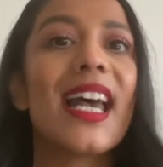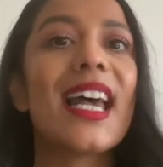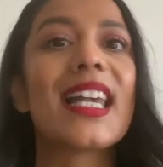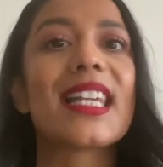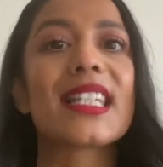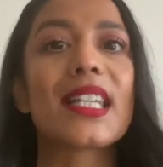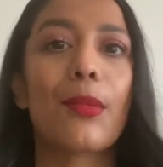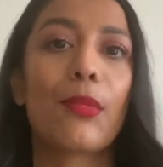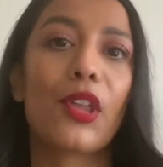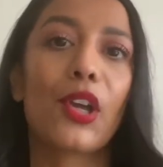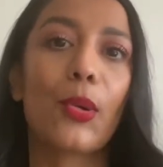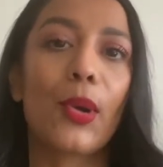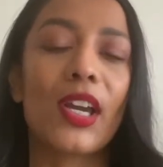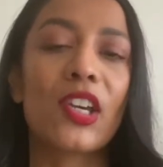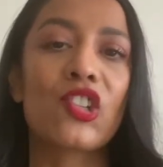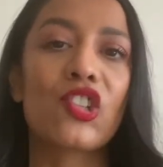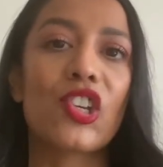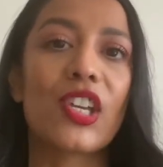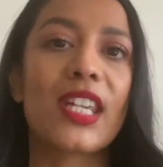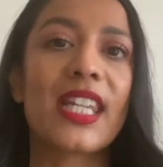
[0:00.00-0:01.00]
some of the
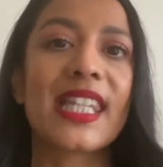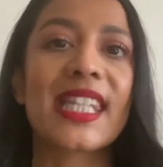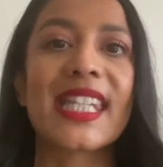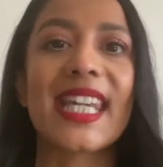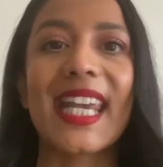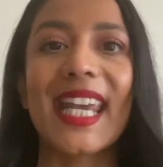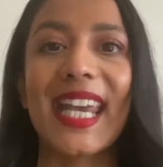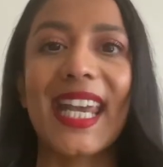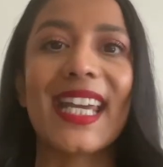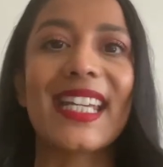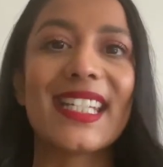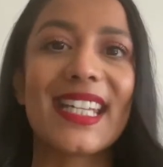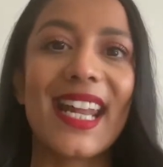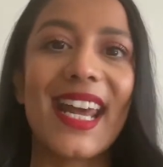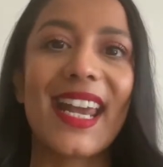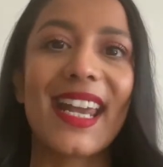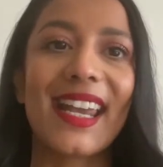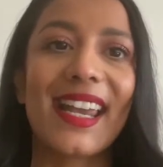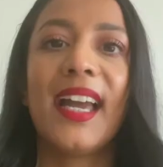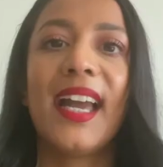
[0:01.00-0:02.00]
questions here
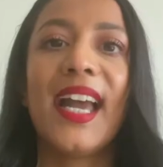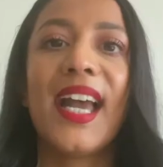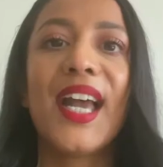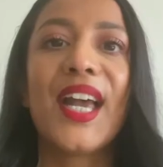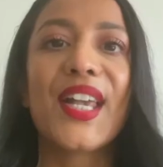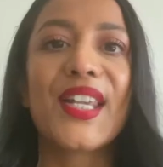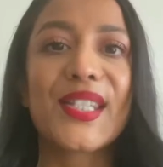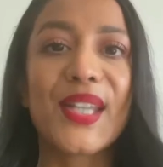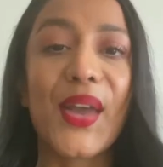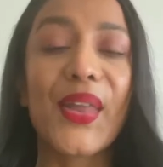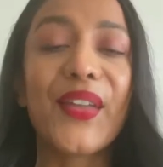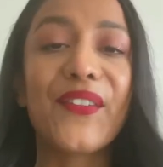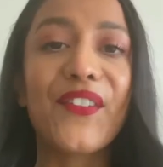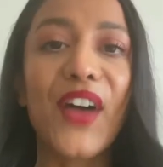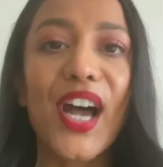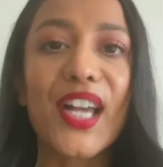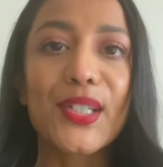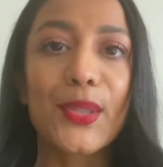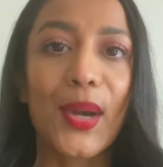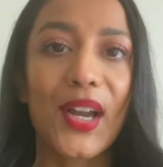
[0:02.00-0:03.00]
today. So the
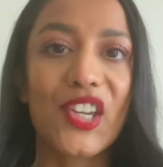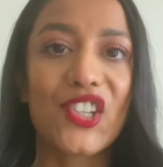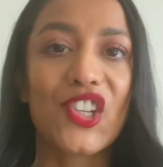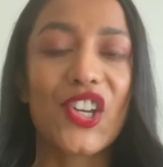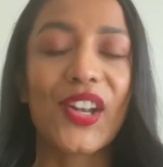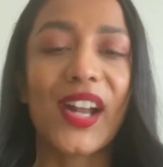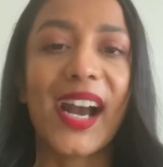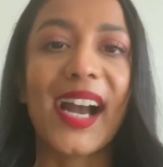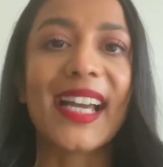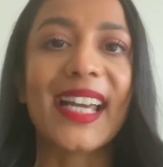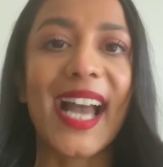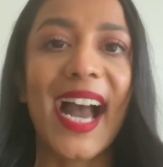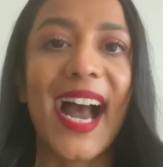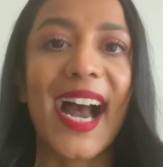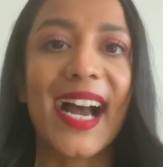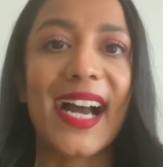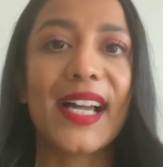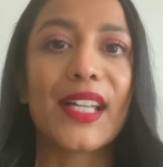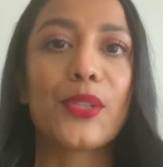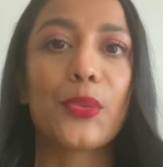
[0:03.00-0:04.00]
first question I
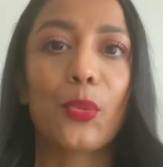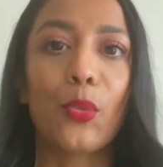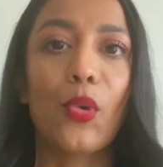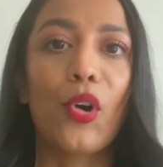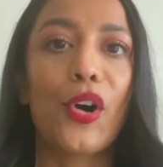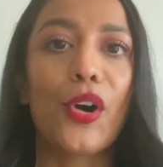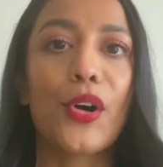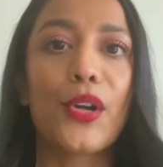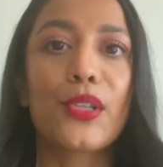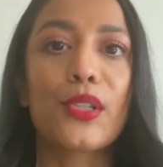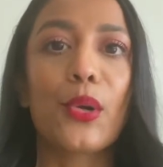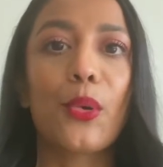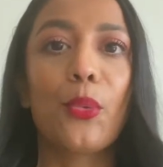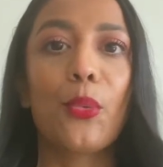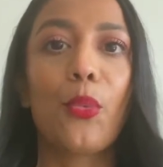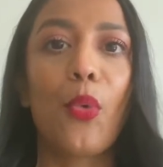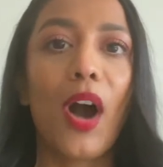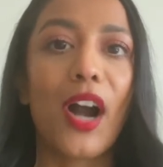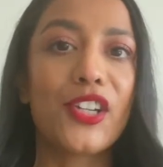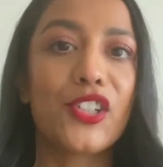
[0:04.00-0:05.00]
had was,
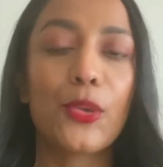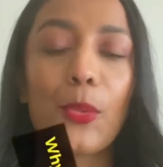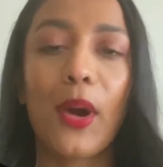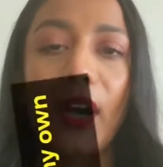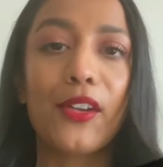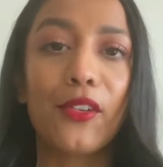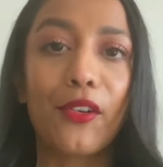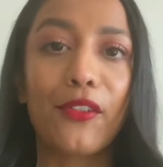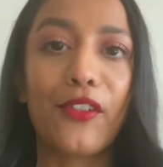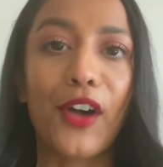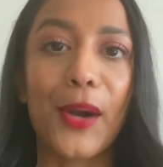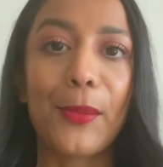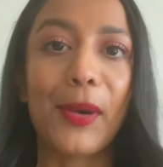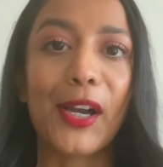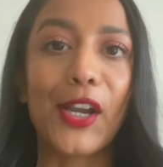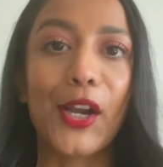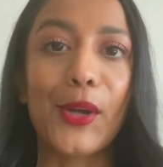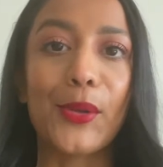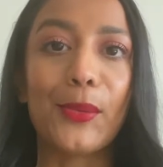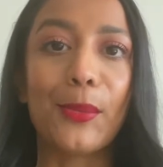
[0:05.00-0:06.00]
why do I not buy my
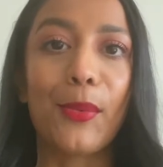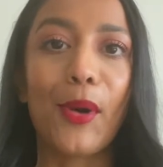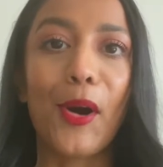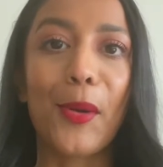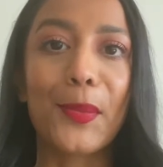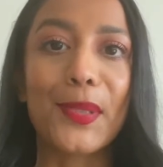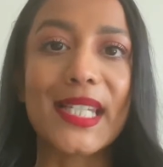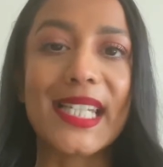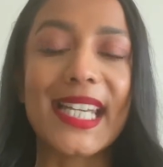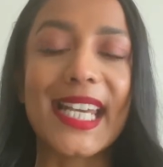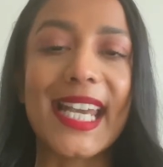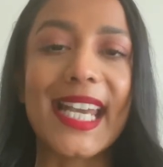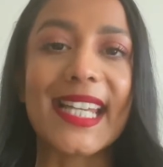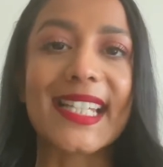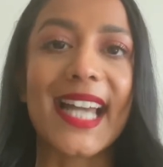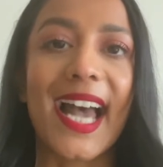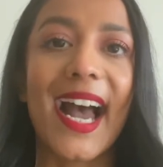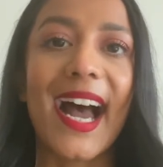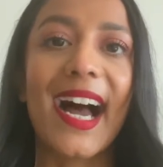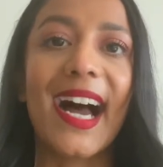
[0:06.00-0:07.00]
own properties?
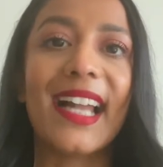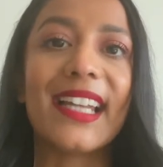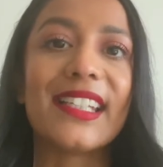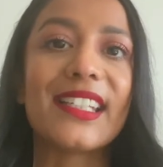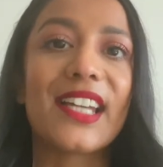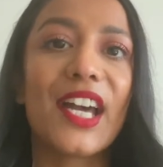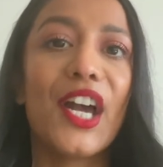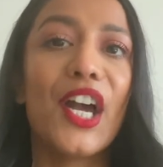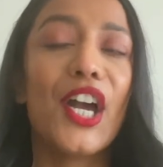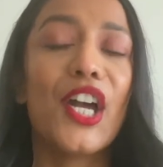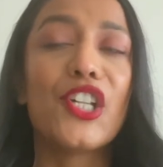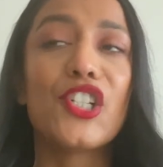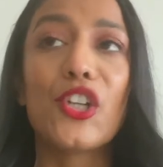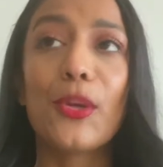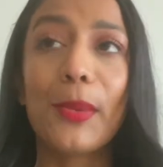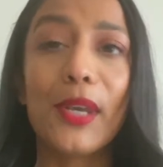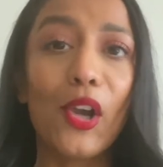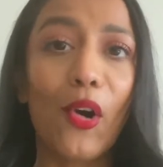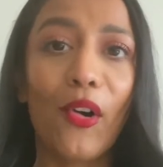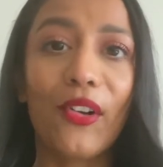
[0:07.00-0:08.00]
And to
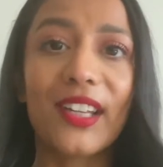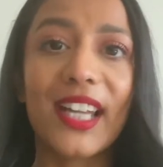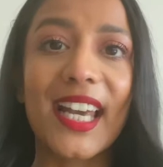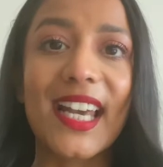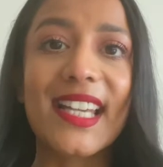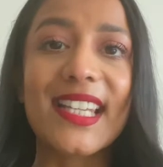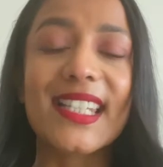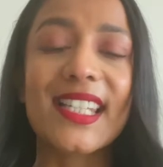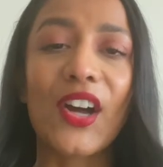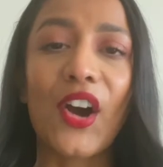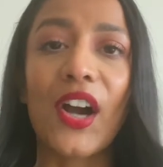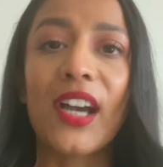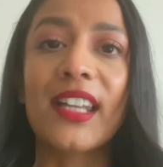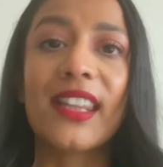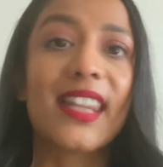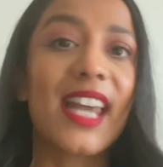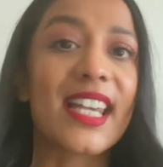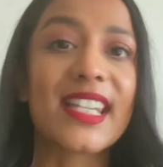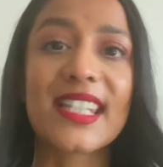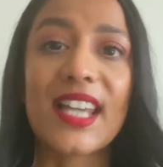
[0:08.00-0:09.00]
be honest,
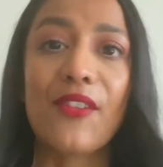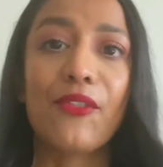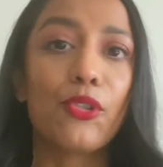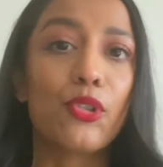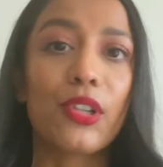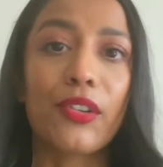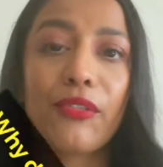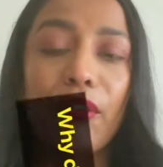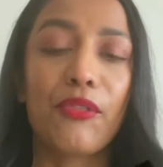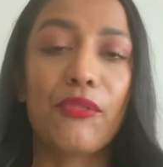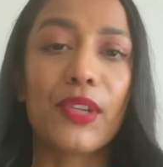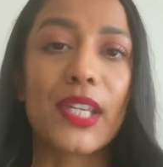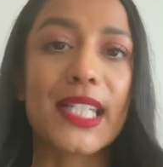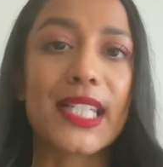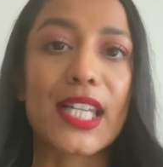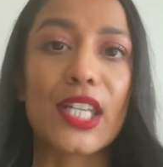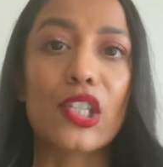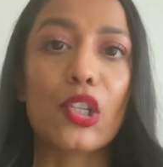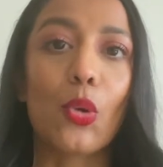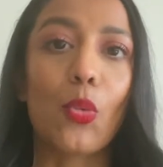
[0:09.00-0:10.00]
there's several different
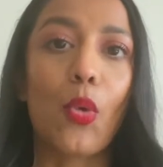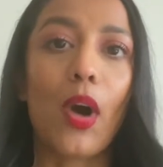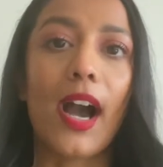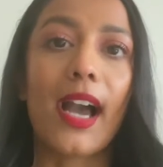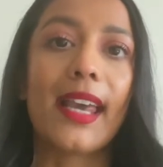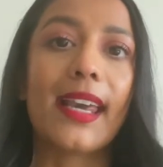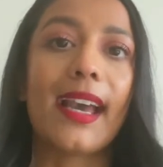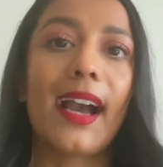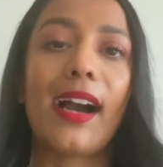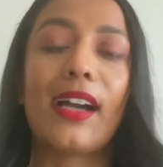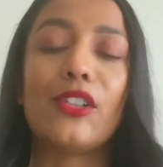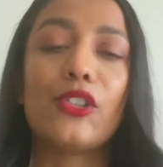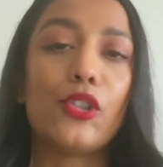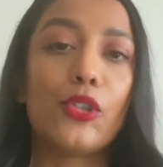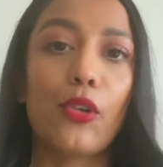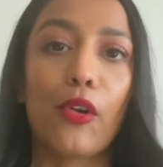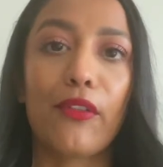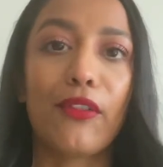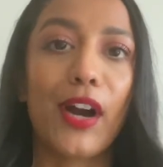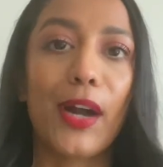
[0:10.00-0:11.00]
reasons to why I do
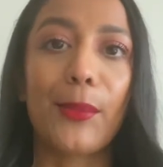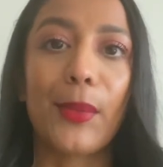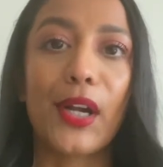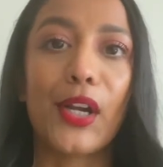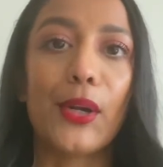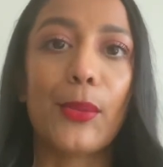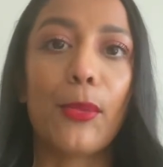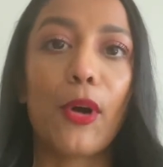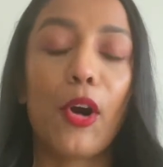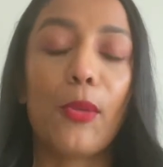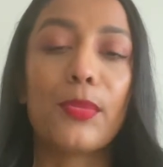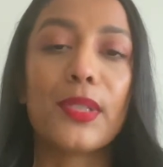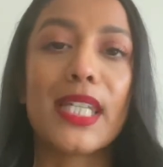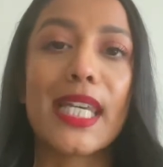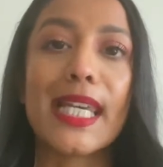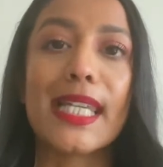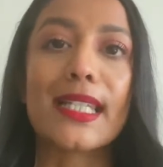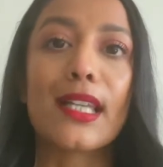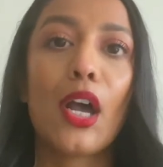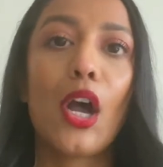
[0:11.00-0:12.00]
not buy my own
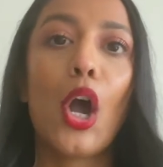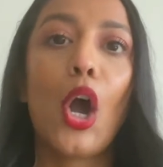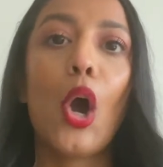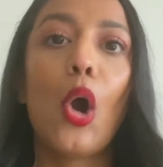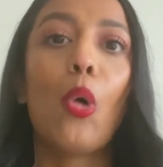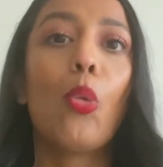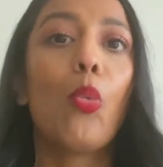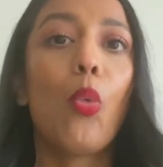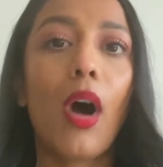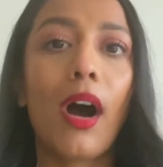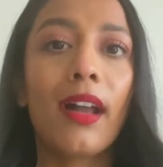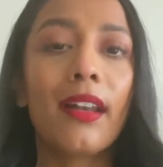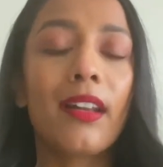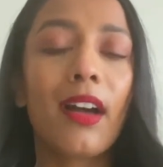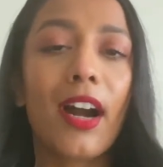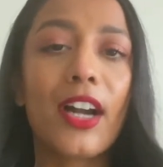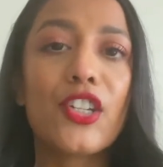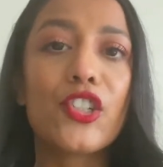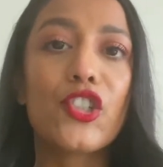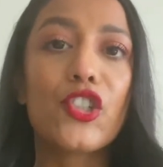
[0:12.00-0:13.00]
properties. One,
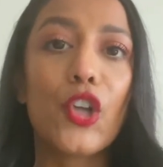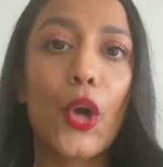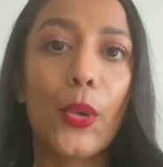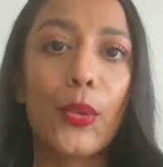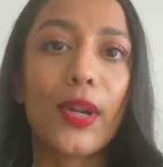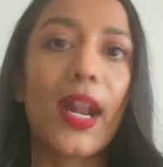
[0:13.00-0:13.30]
I don't